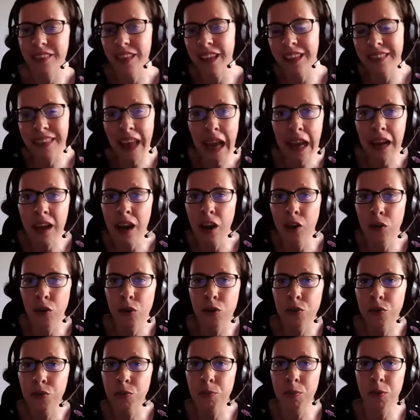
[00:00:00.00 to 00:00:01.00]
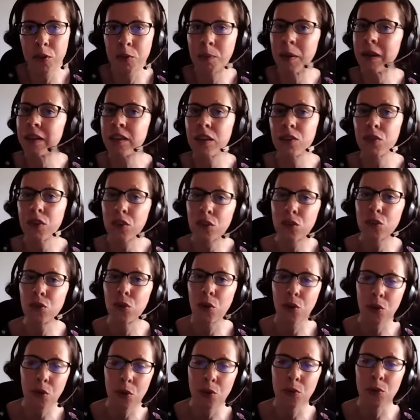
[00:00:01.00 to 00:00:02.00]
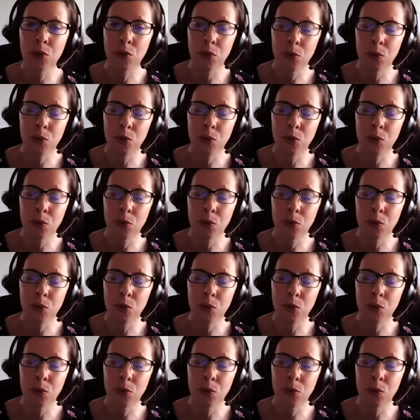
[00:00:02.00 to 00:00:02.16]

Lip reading: in that kind of perspective, it's not going